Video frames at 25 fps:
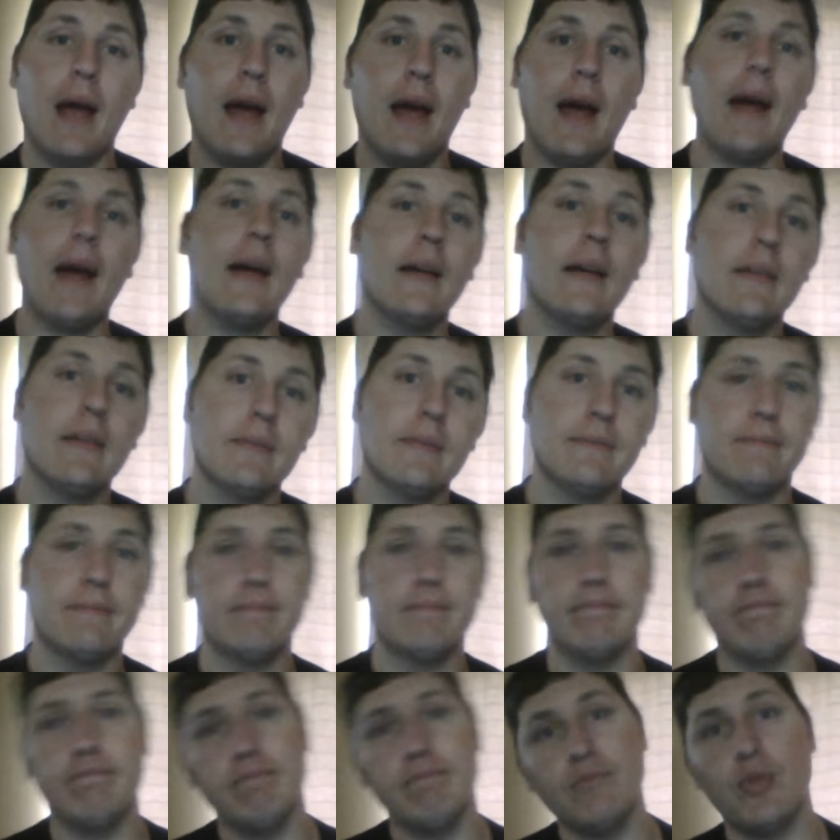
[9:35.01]
I
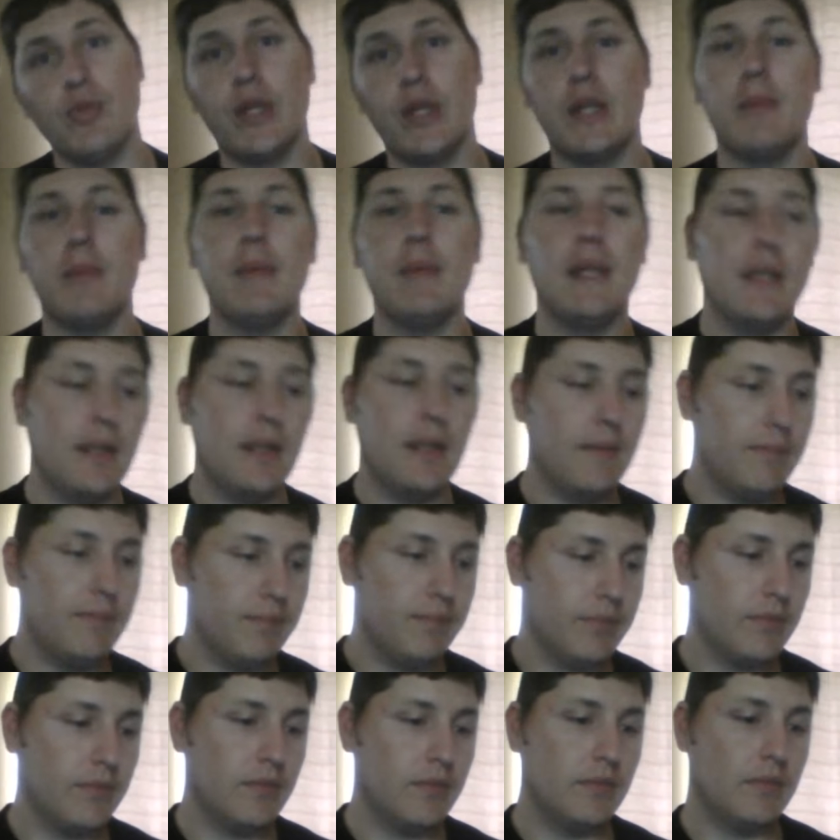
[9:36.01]
recommend it.
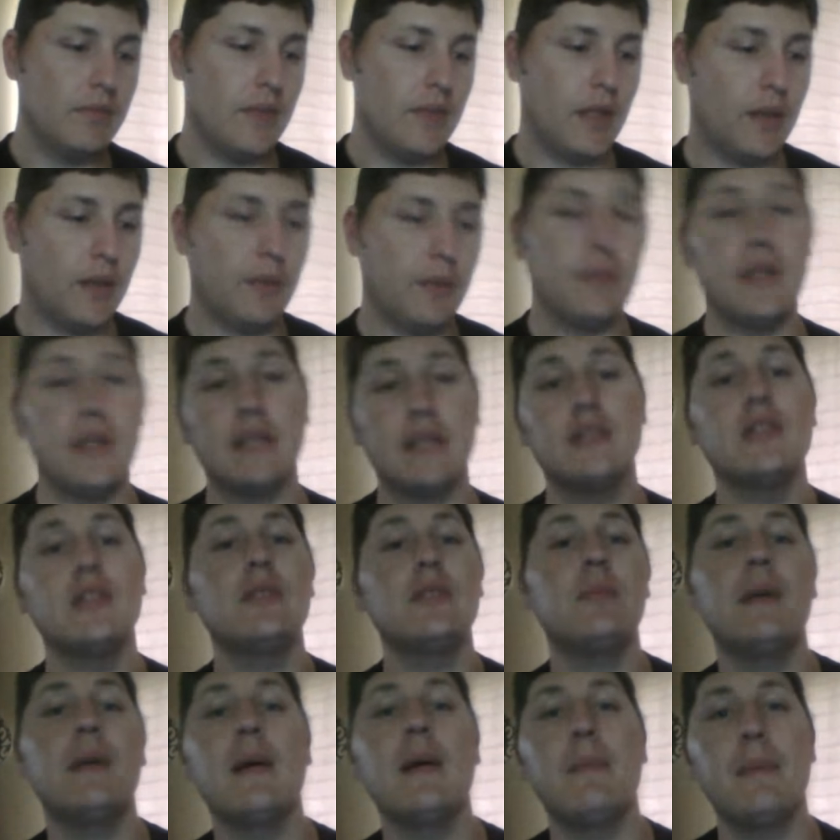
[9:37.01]
You know, that's
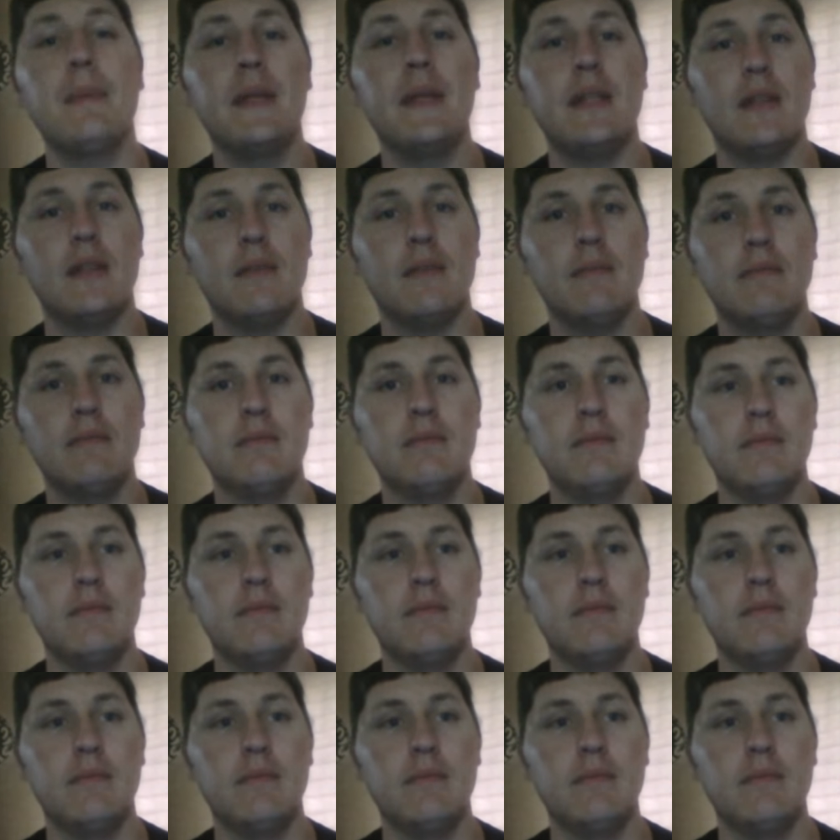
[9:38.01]
just my opinion.